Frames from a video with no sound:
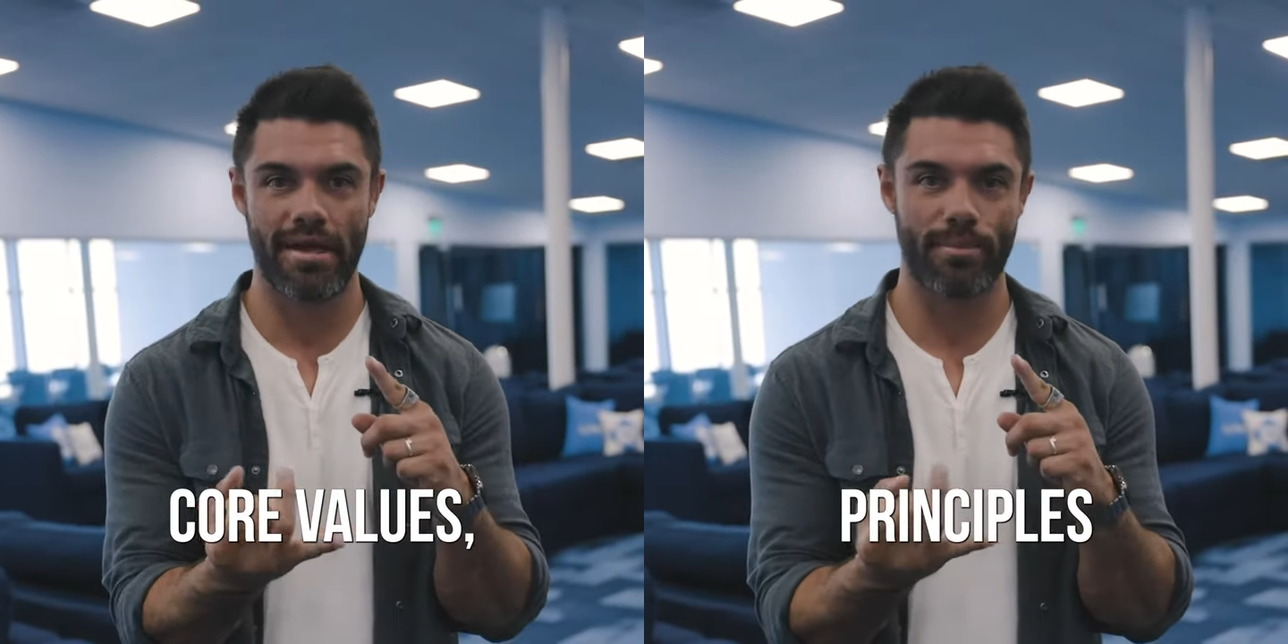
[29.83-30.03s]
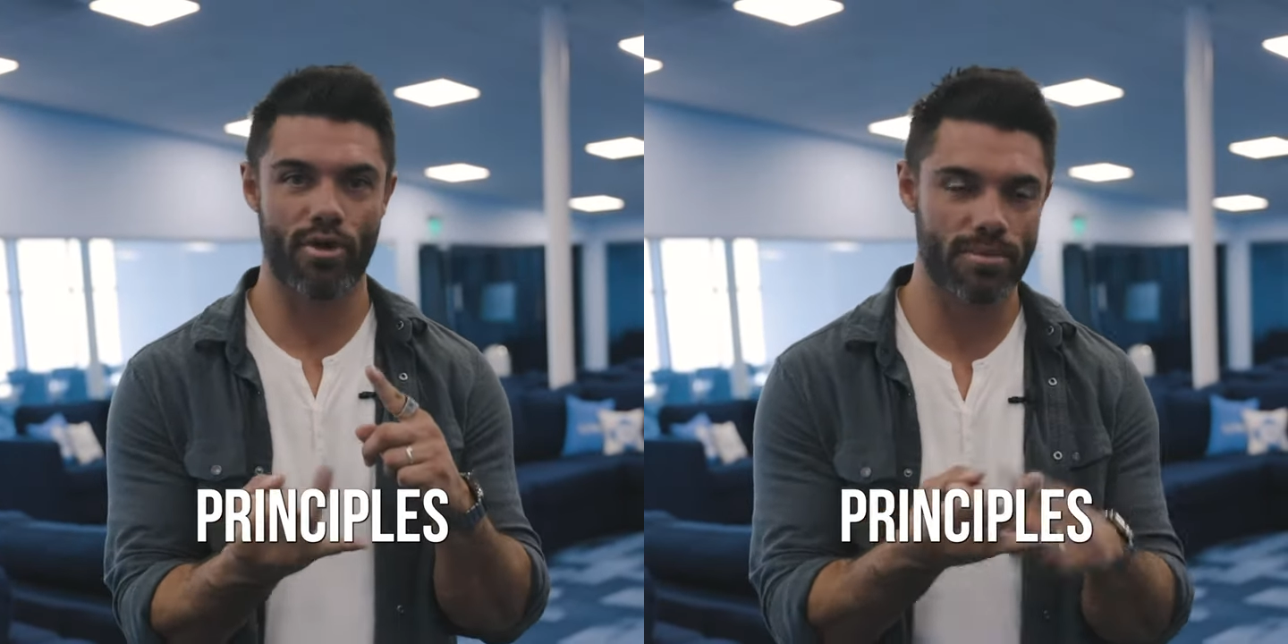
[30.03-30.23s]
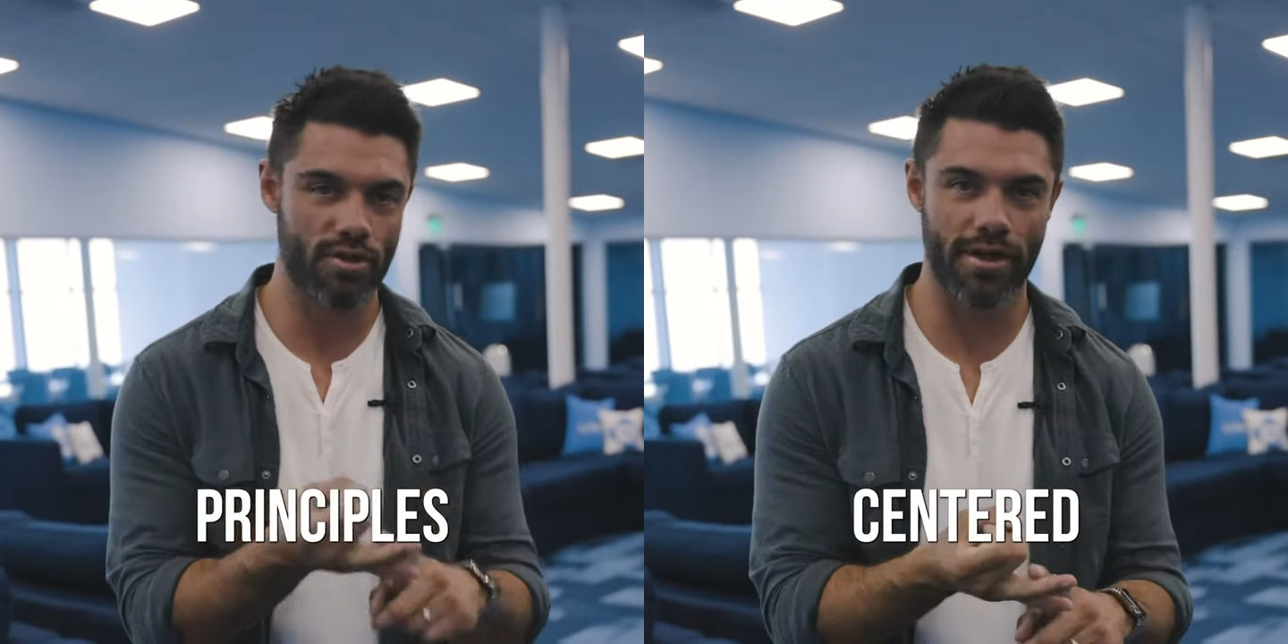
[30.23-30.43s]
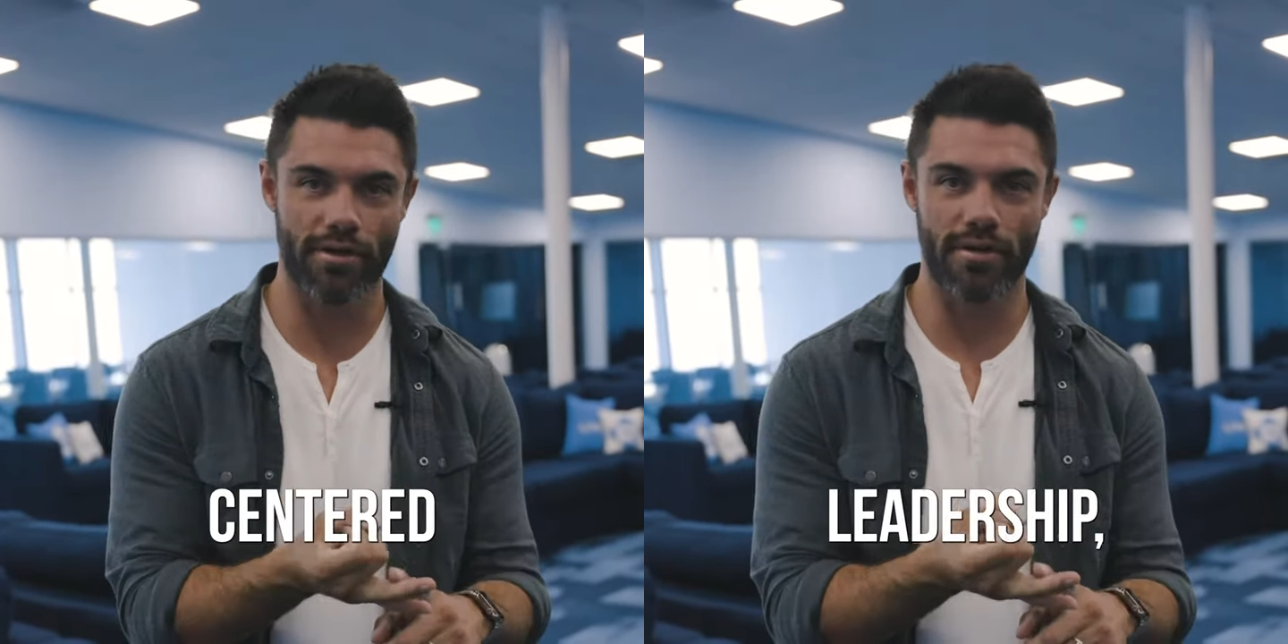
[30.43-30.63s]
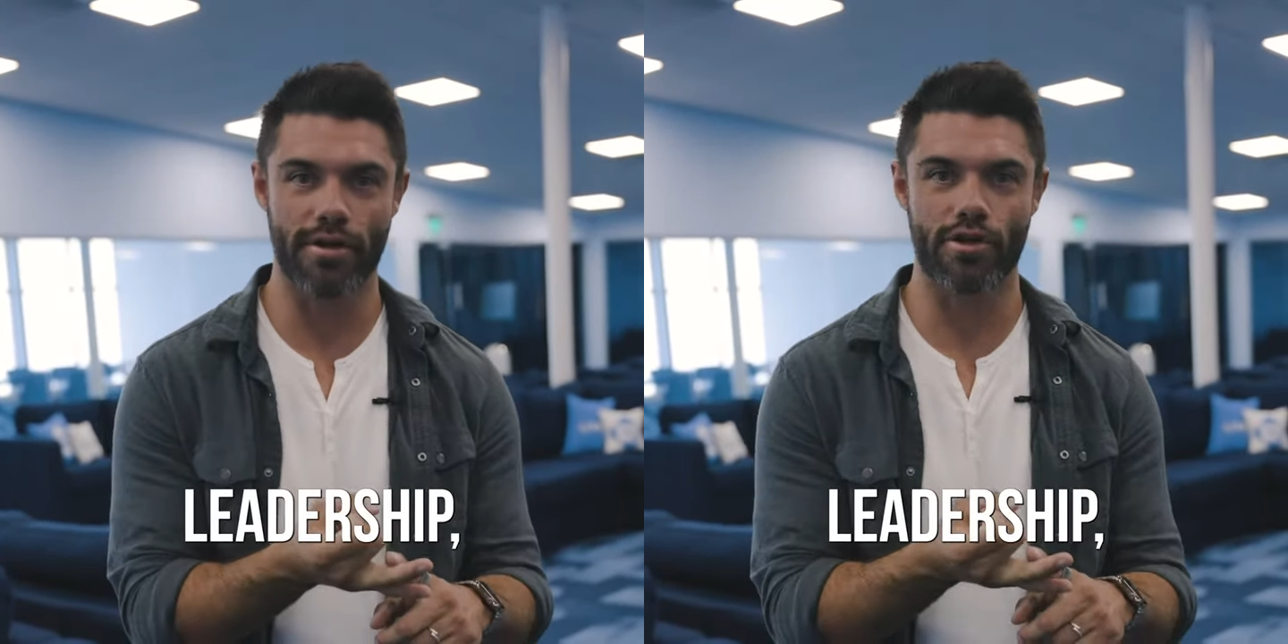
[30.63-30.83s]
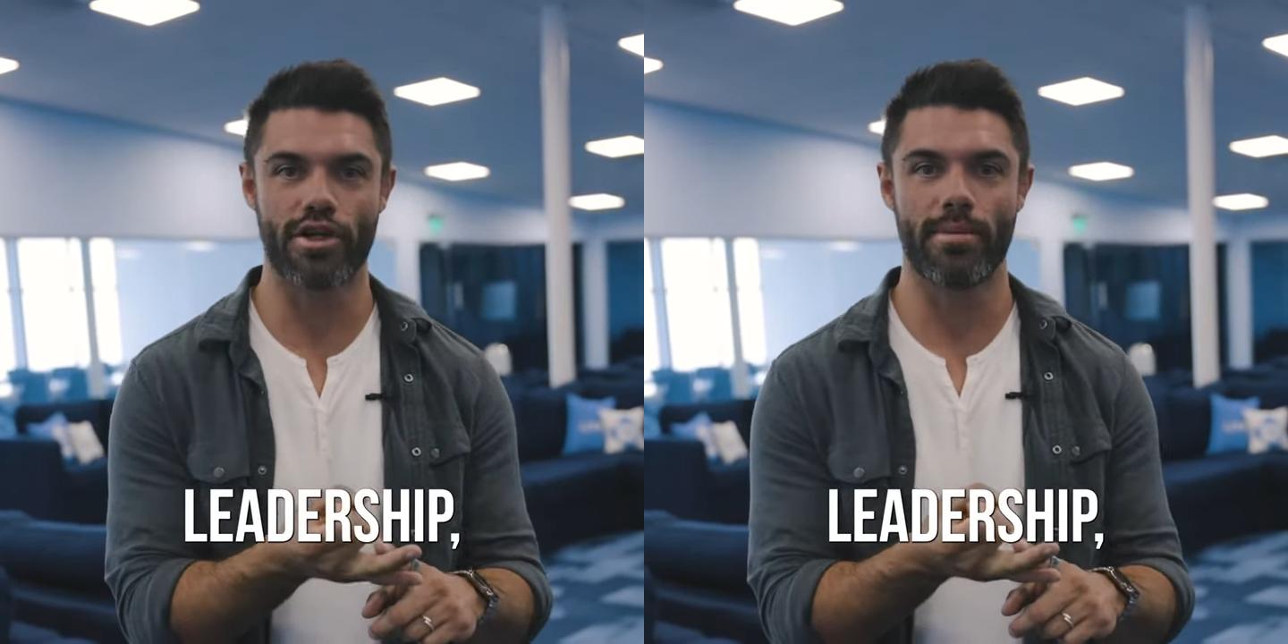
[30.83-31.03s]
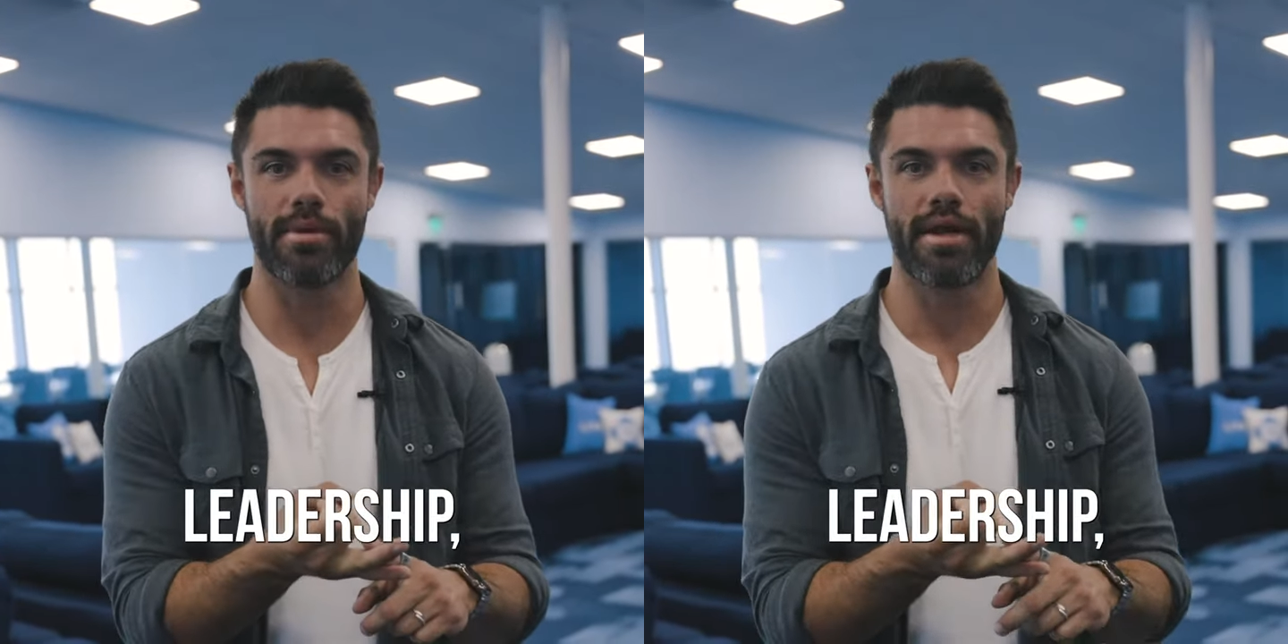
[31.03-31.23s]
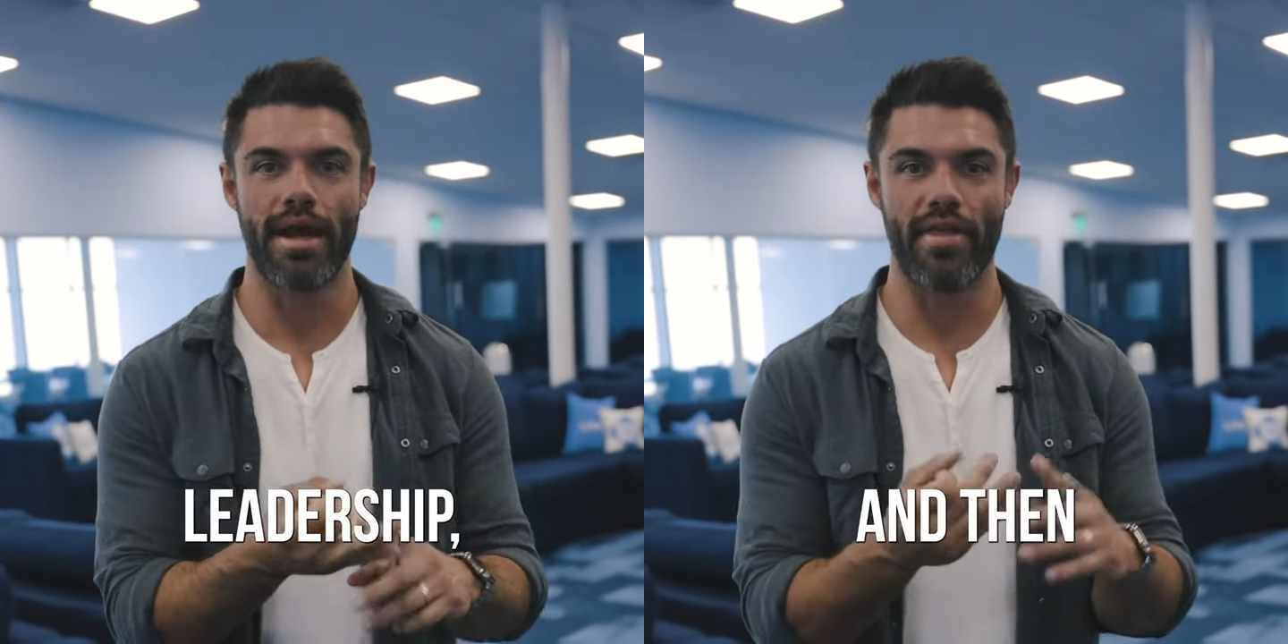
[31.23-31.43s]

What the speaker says: principle-centered leadership,